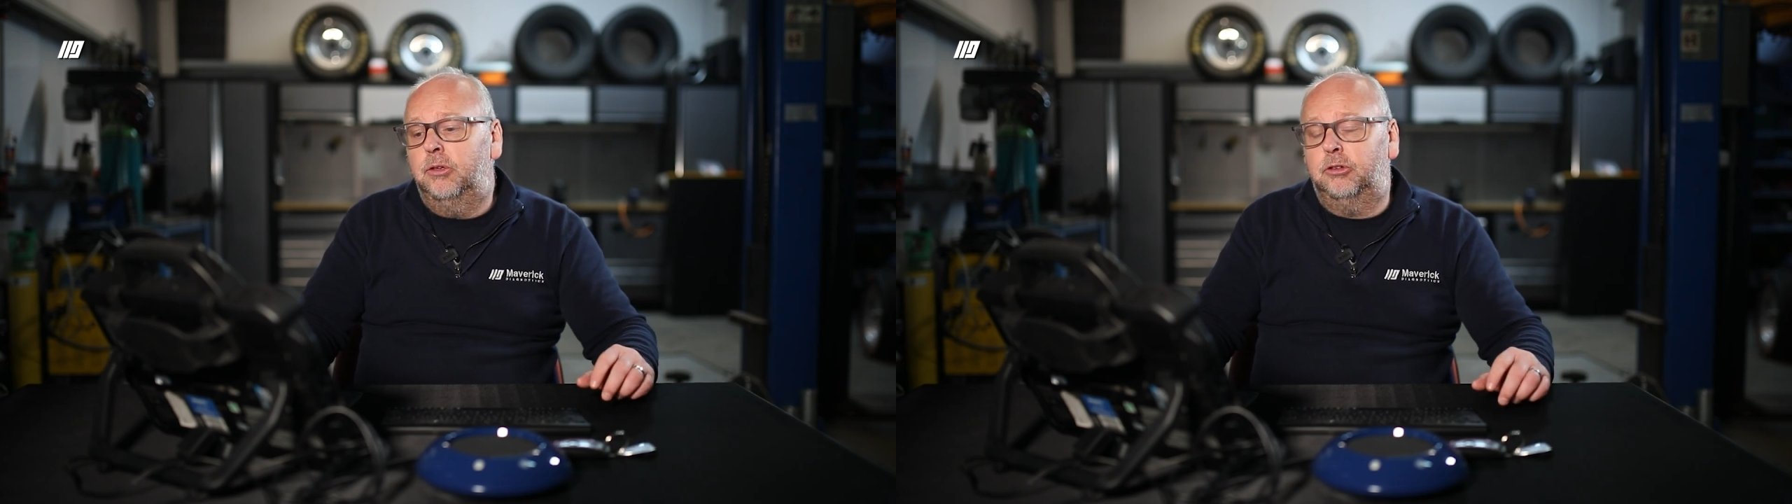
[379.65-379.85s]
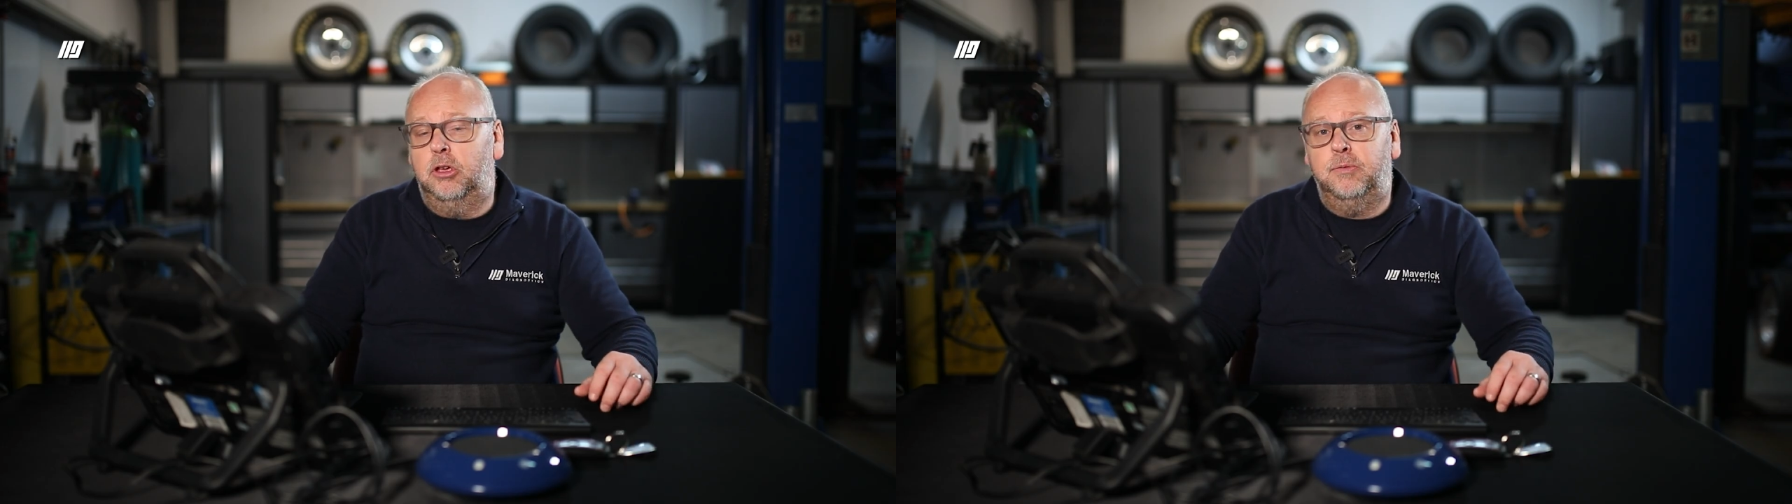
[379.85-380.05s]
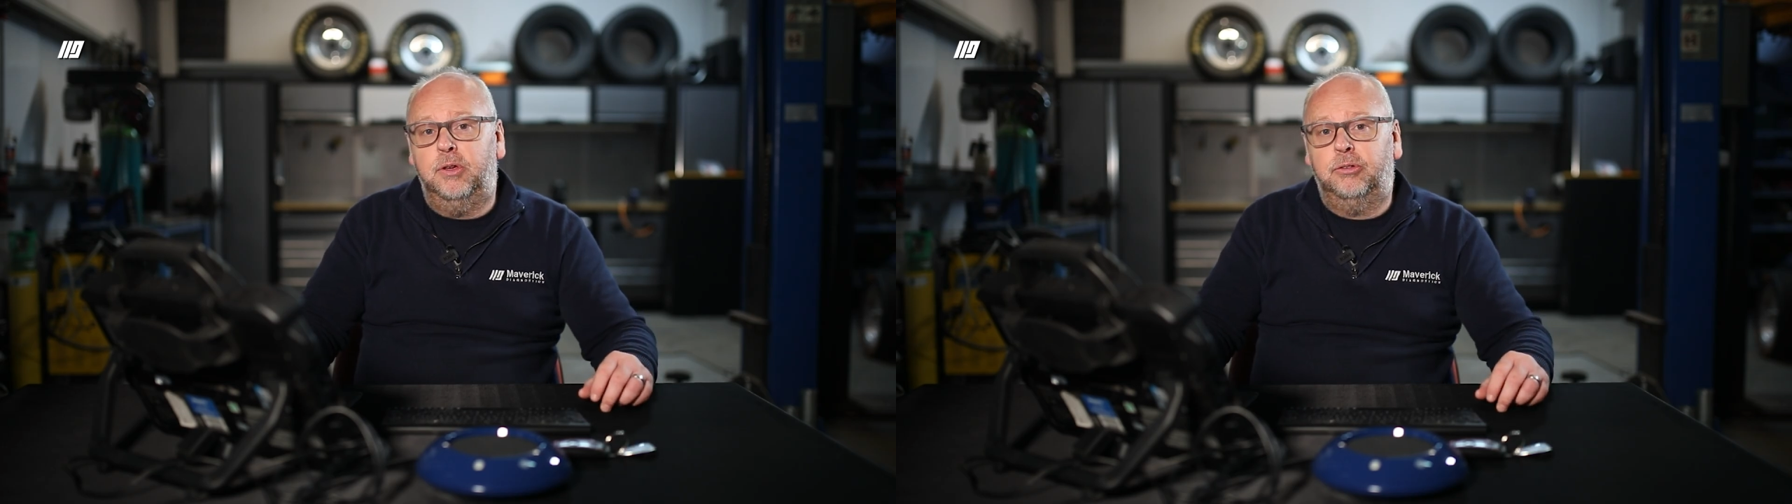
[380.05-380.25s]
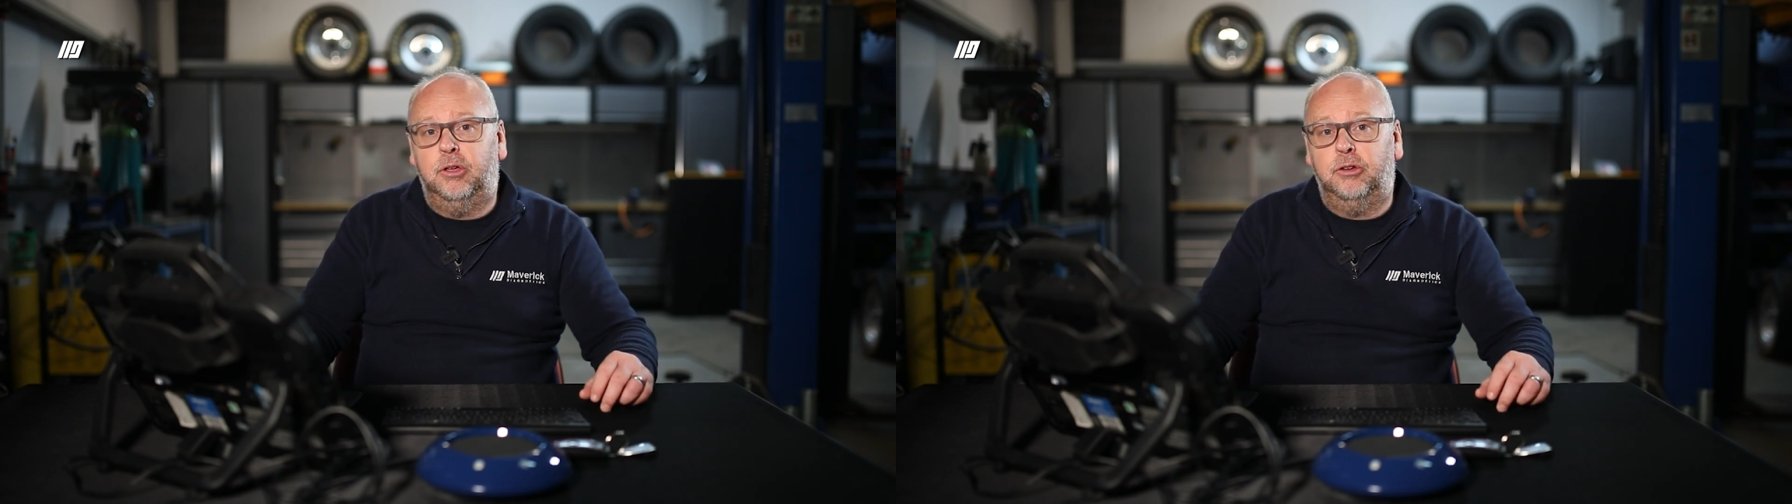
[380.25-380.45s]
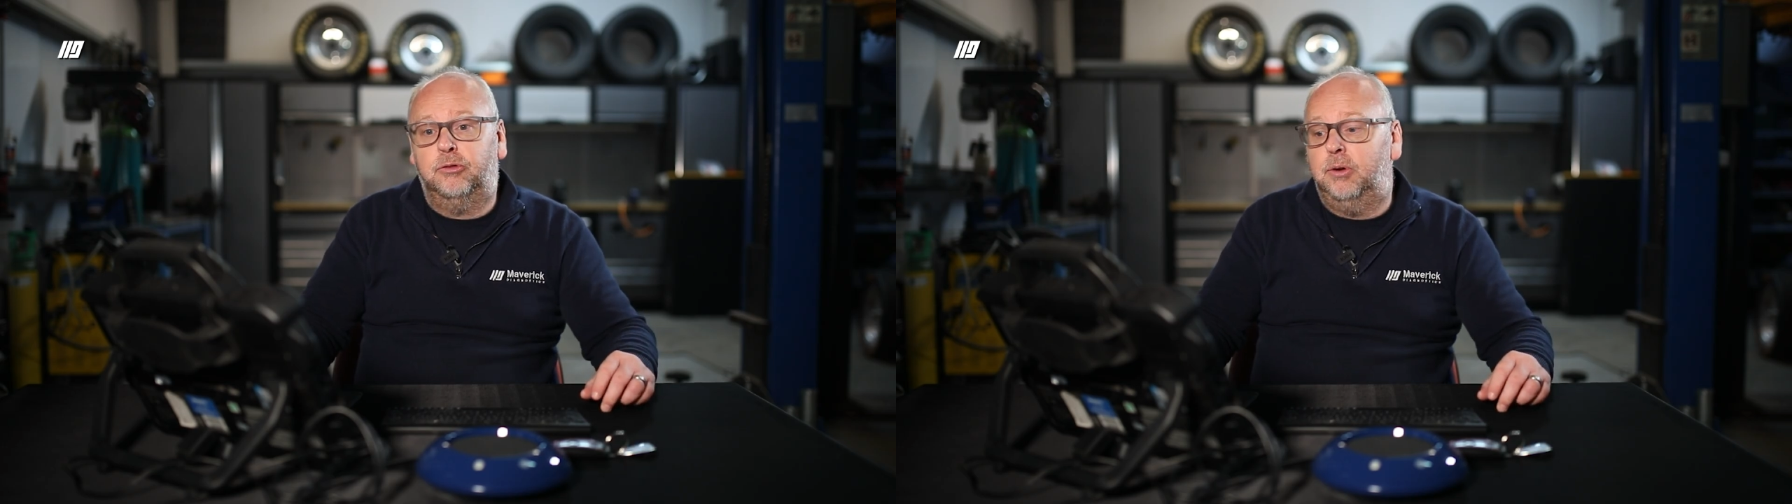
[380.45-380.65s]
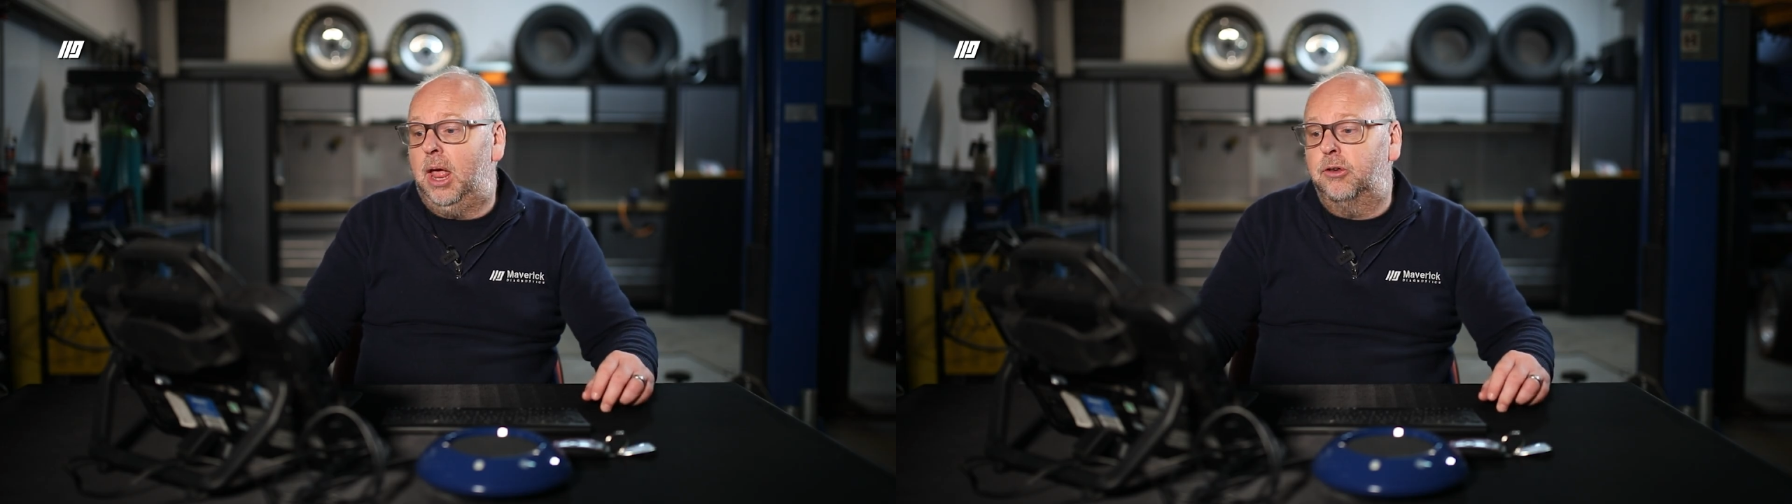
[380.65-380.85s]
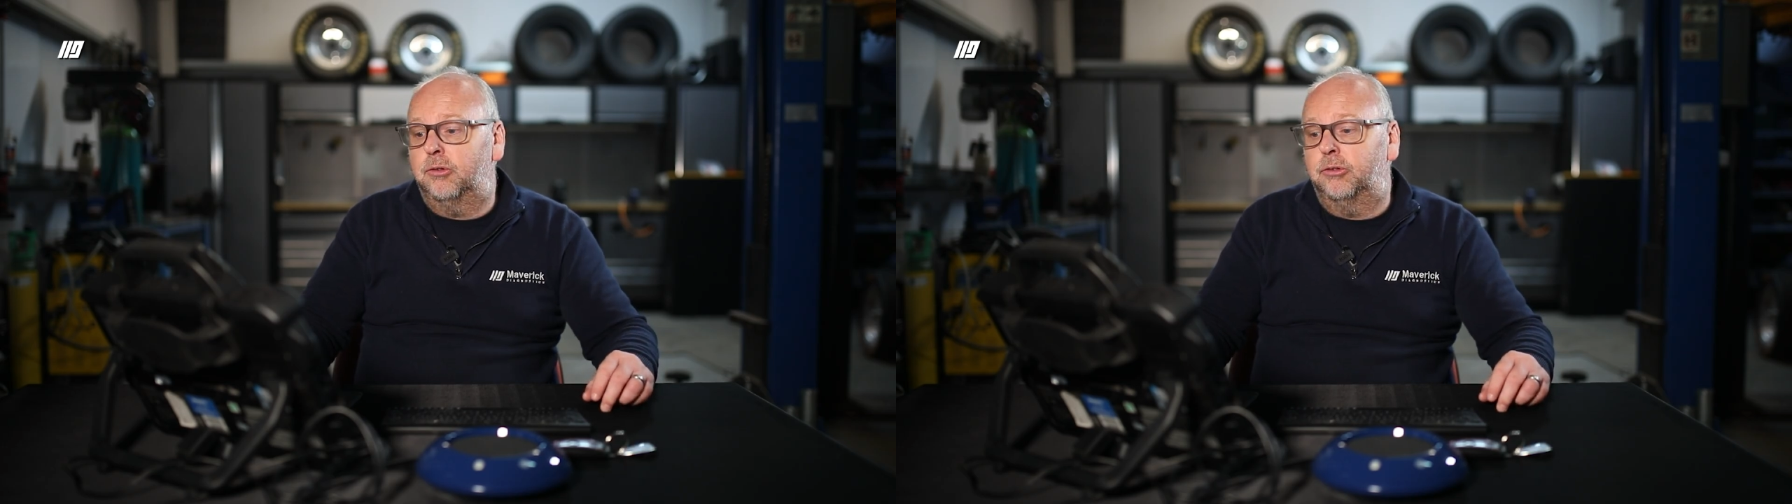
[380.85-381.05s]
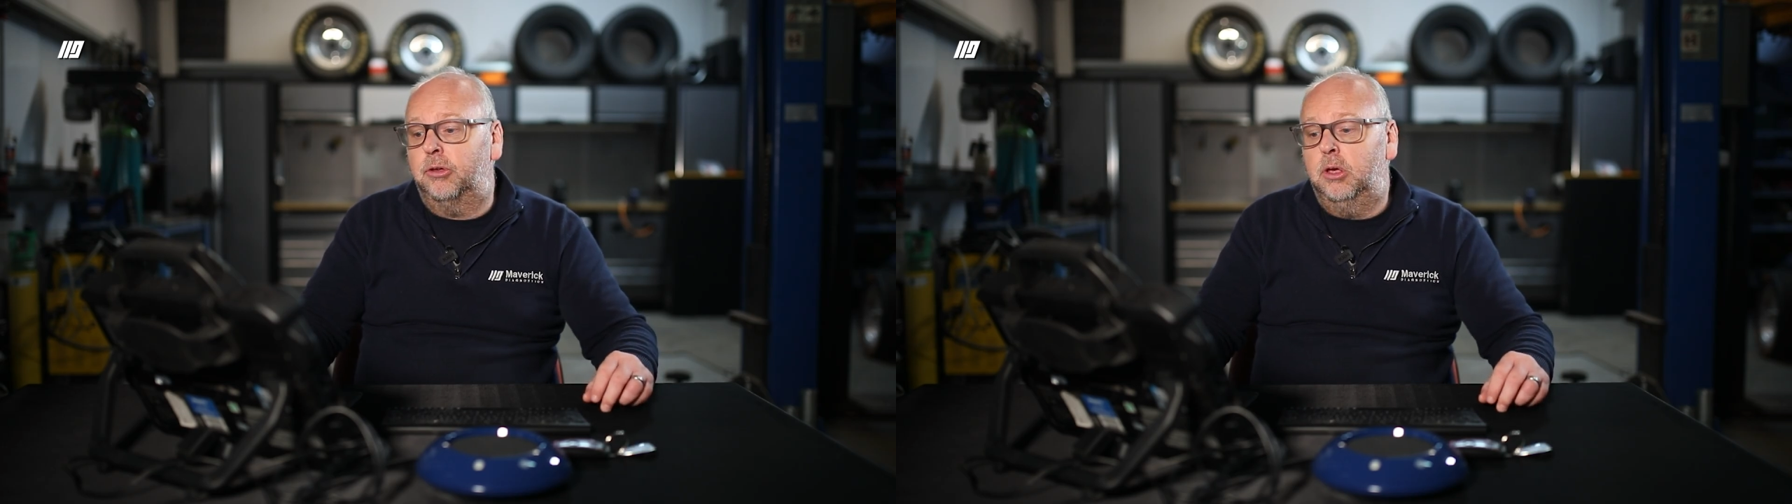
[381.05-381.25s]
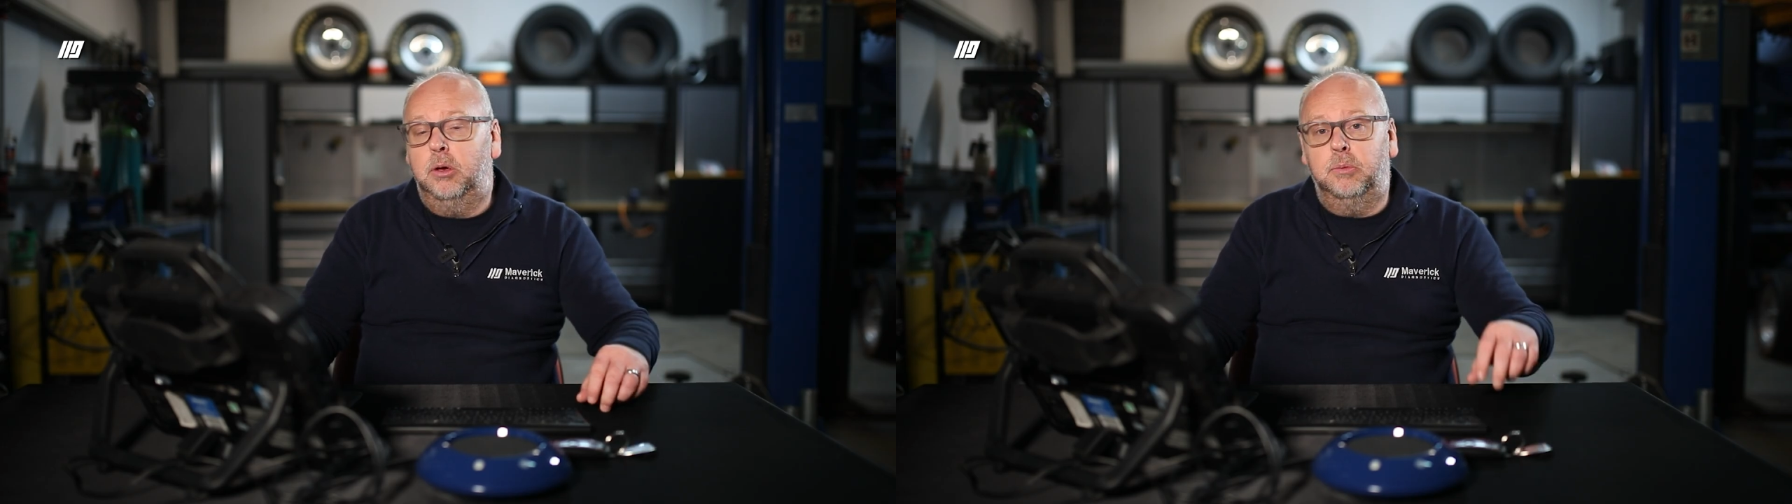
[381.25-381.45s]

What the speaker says: service history entries,